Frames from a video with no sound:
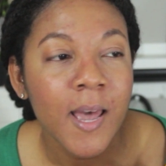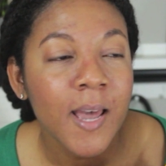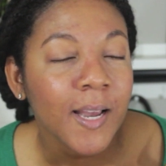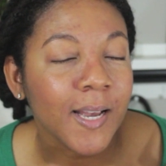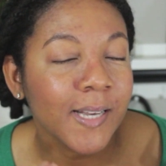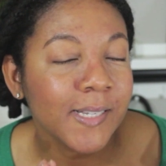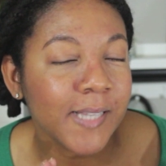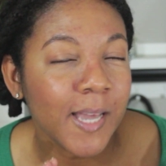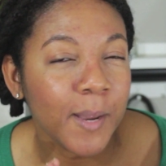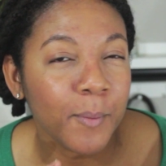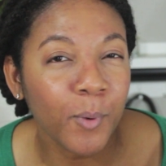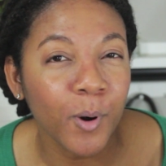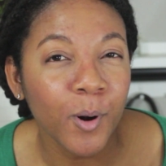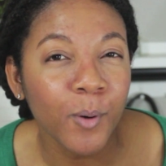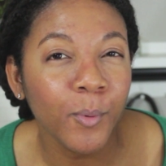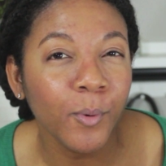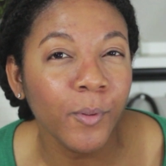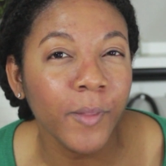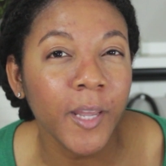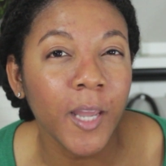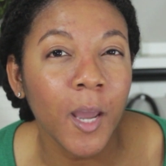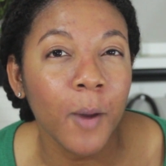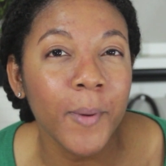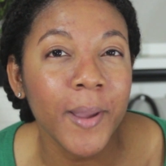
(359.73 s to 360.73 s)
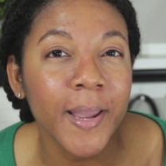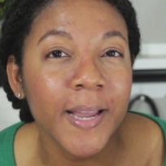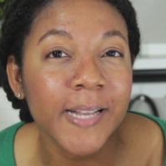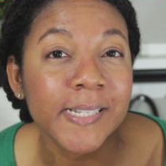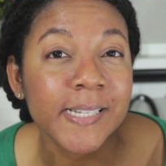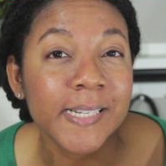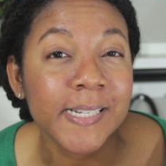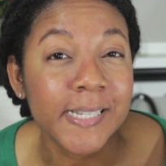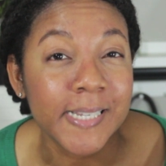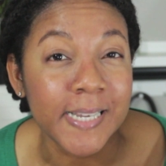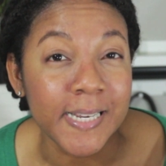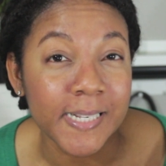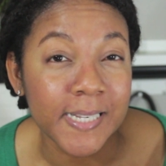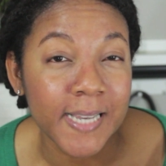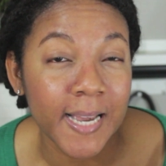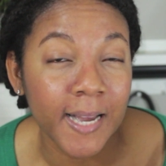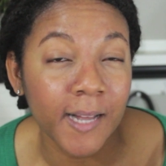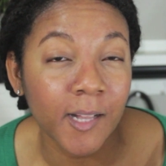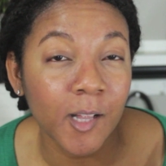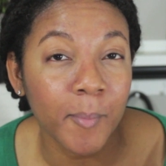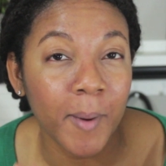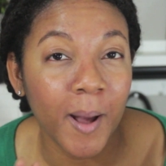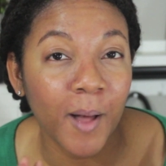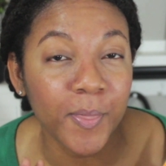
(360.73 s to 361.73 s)
because they weren't really going into
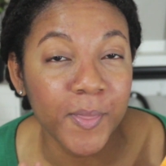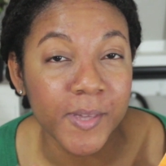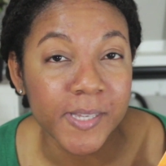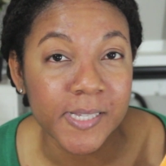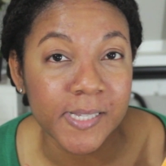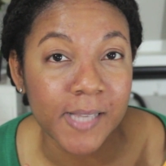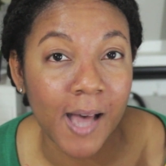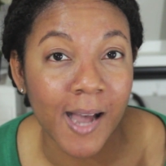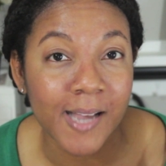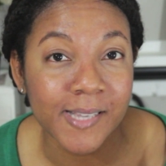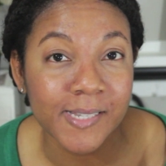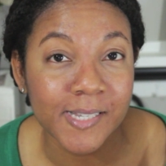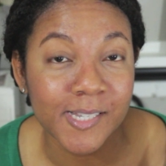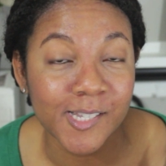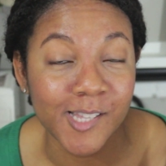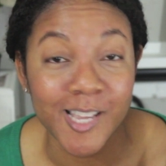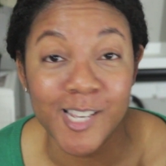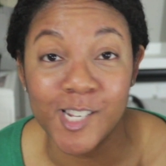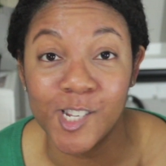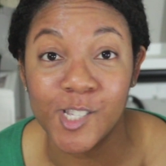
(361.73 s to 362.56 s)
detail about the sizes. They